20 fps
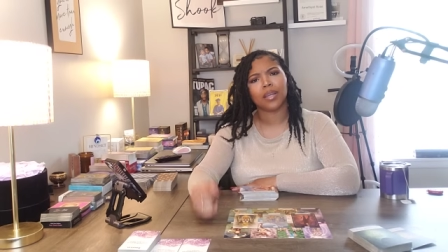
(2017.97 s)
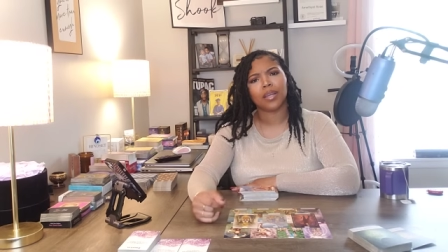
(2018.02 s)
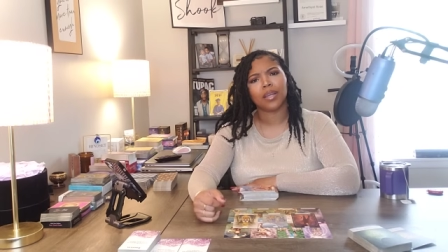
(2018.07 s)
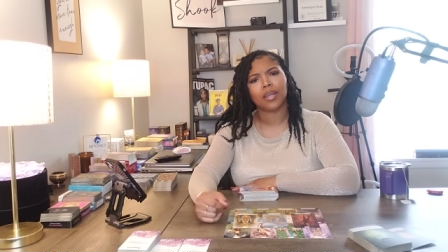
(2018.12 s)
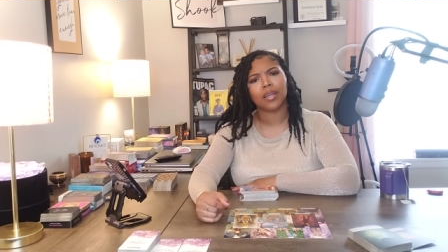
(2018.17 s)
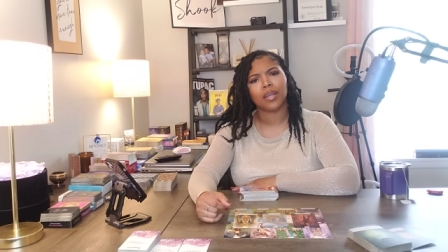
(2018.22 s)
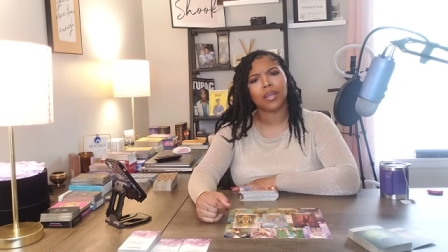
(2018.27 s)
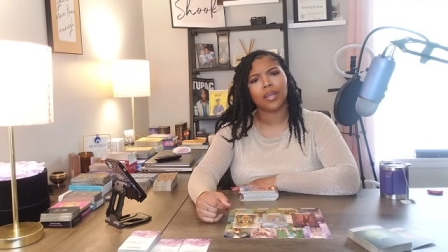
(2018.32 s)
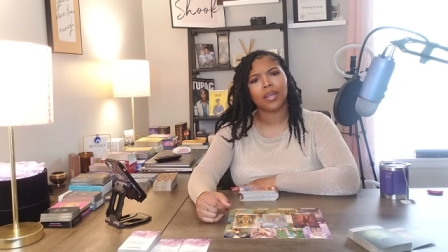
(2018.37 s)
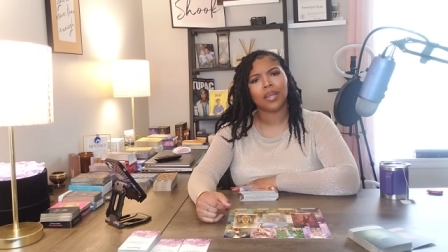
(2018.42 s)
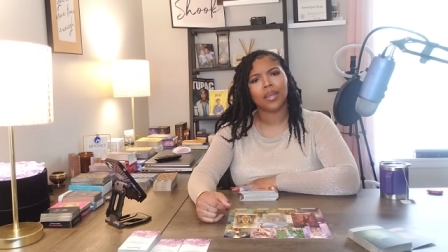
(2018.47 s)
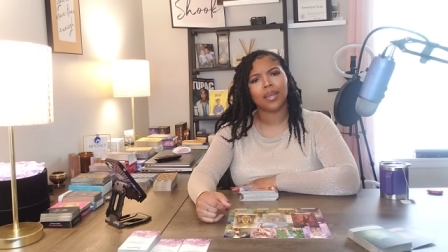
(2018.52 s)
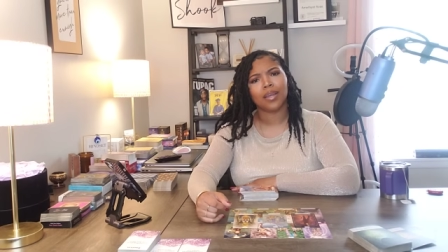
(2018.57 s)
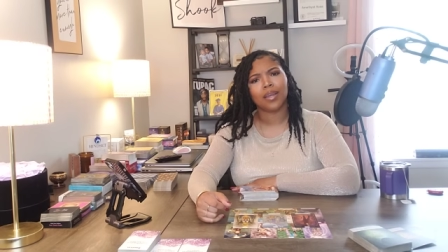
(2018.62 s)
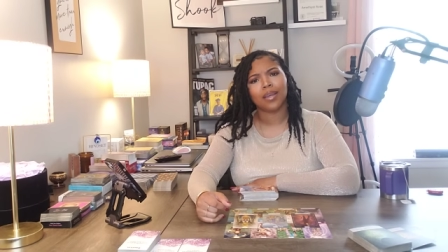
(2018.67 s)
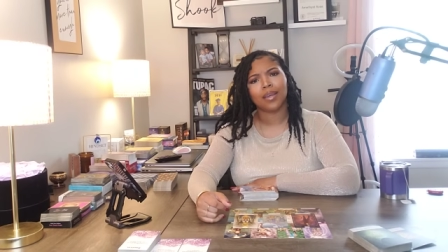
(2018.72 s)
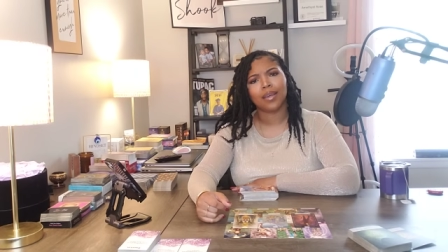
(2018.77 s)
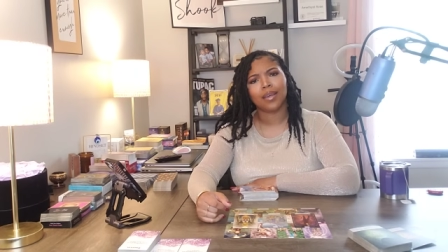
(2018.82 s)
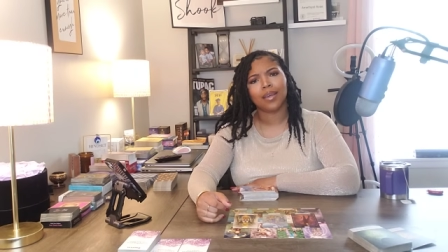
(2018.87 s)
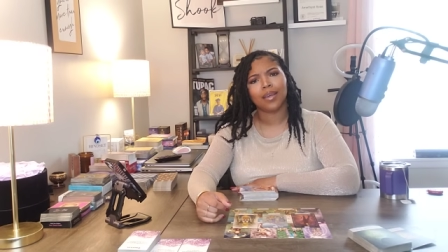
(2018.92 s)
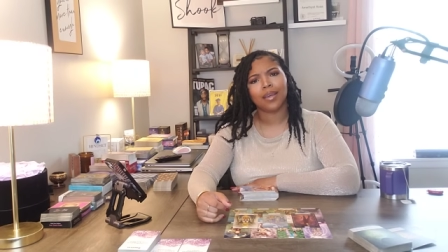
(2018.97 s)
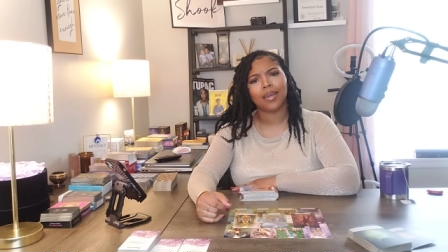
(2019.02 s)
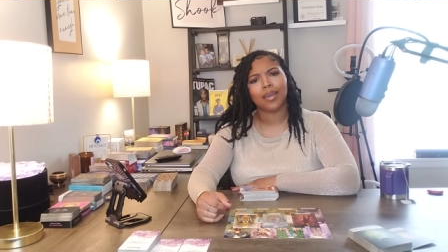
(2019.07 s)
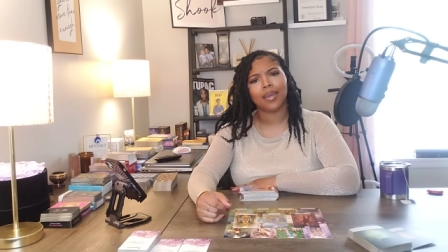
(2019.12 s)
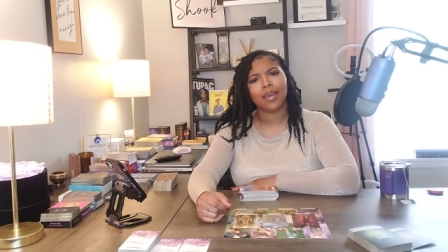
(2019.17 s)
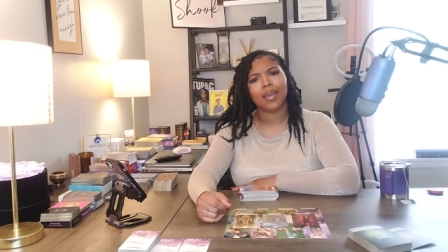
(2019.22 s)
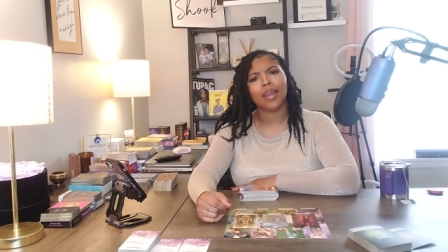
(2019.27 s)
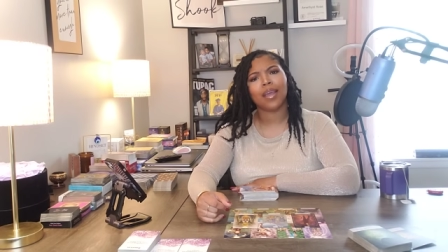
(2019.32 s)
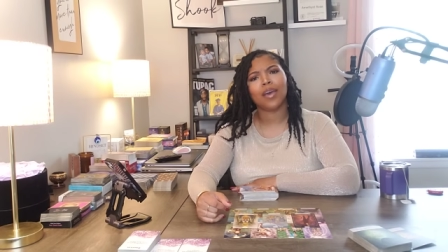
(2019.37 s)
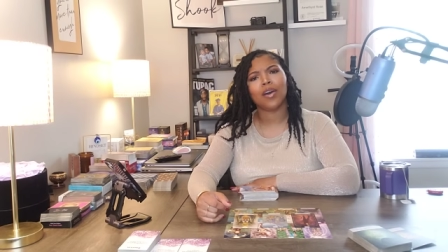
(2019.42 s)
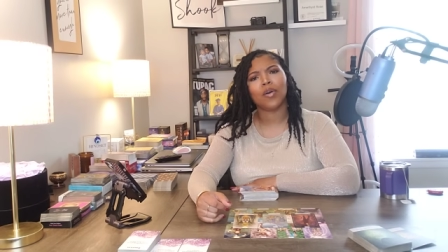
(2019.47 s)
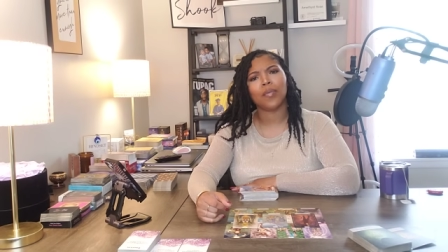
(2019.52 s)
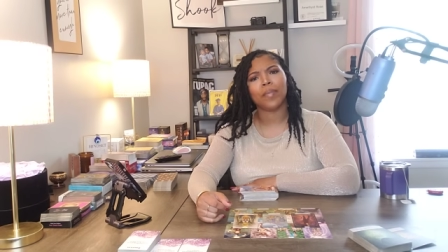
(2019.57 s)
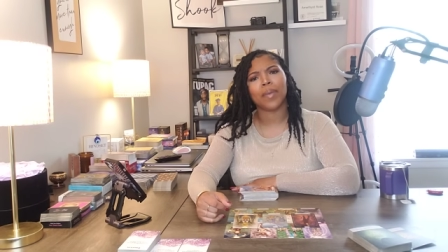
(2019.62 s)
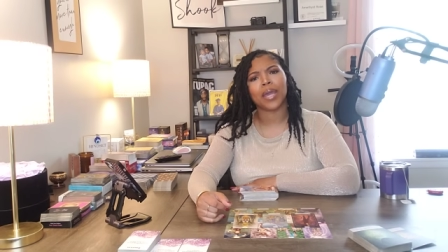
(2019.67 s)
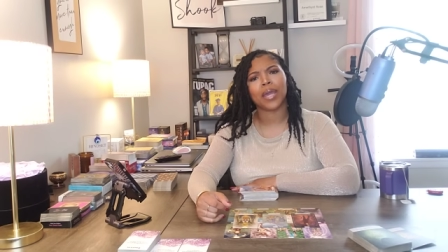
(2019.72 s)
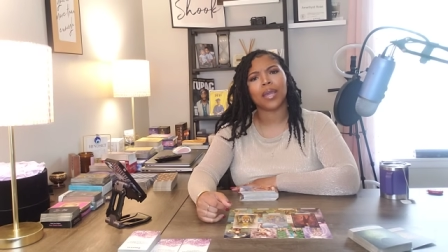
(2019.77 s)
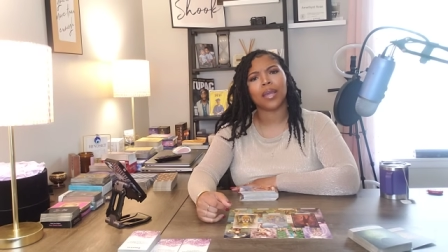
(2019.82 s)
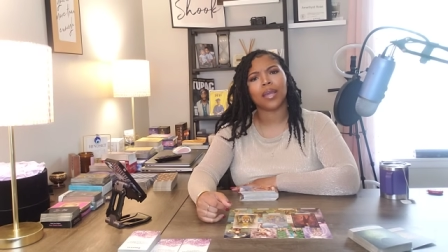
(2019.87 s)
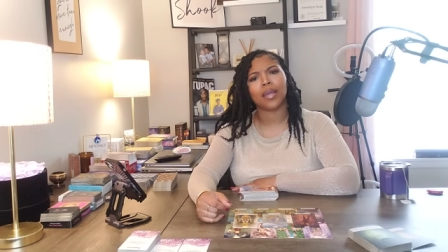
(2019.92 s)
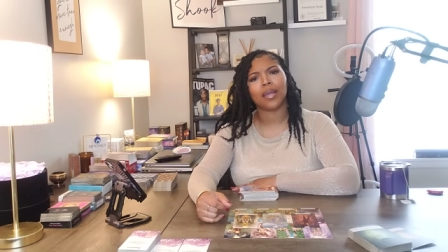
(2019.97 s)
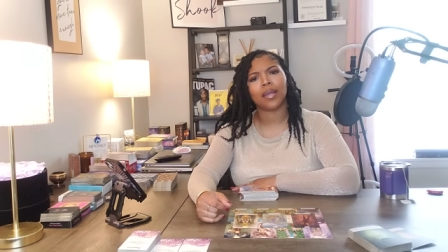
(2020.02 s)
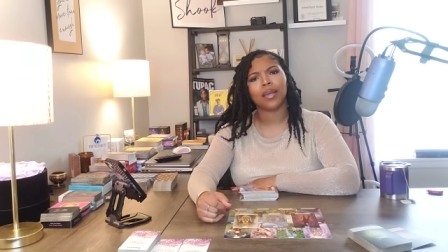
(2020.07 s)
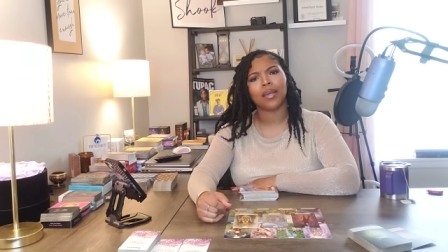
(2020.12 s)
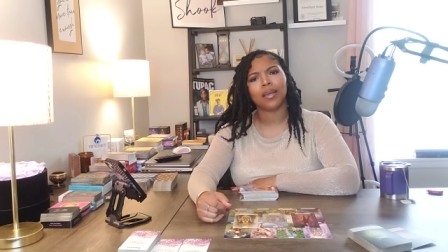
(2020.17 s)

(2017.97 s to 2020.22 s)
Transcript: and help me.